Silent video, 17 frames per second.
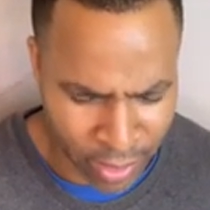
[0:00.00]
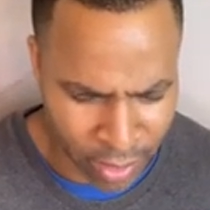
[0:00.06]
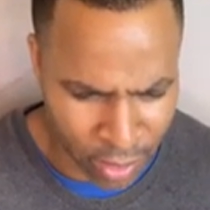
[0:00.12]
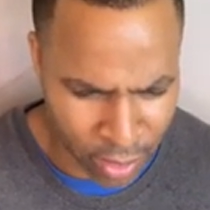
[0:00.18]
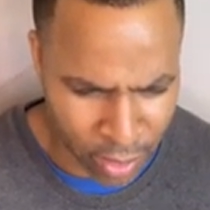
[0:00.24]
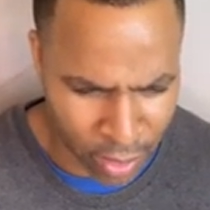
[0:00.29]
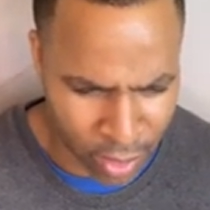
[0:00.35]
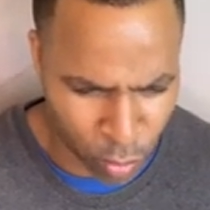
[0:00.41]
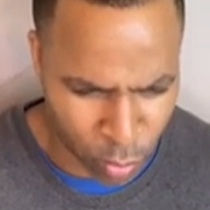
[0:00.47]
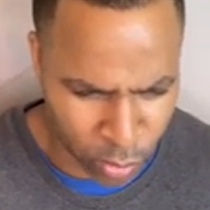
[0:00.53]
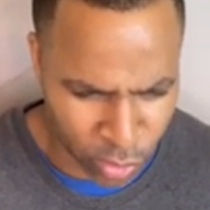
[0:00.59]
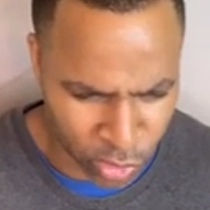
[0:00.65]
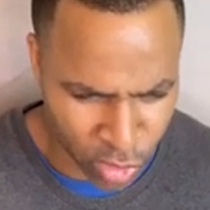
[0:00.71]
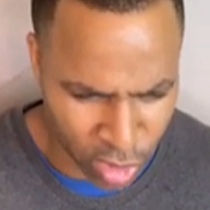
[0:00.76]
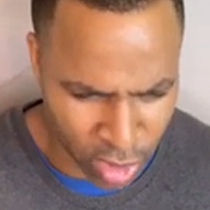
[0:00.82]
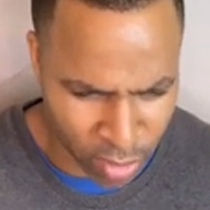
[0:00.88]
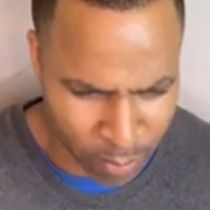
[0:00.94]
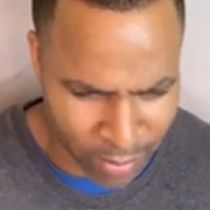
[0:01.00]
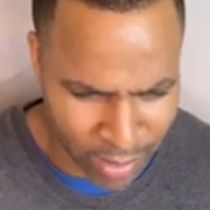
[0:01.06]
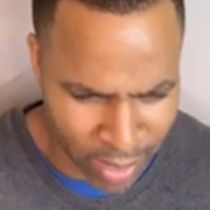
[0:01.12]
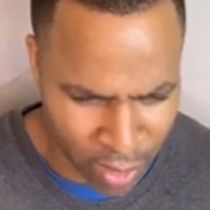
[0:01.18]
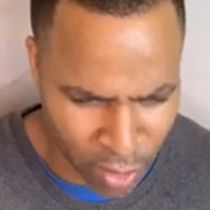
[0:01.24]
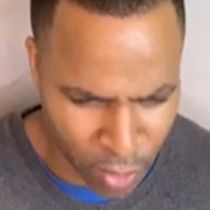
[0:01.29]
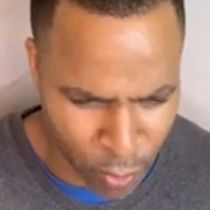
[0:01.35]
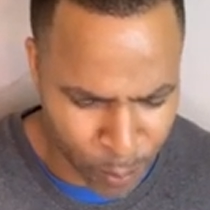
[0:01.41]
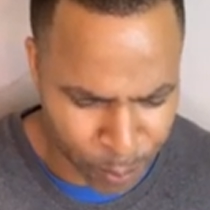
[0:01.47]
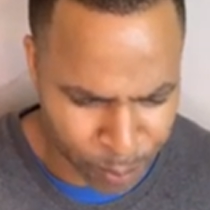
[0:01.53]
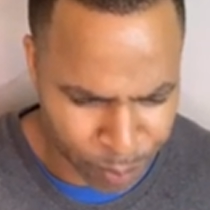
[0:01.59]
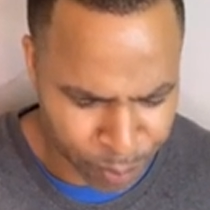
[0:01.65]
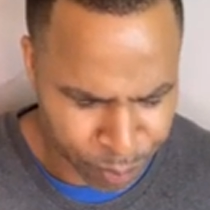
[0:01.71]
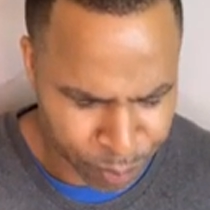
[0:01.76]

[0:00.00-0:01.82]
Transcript: Uh, we was talking about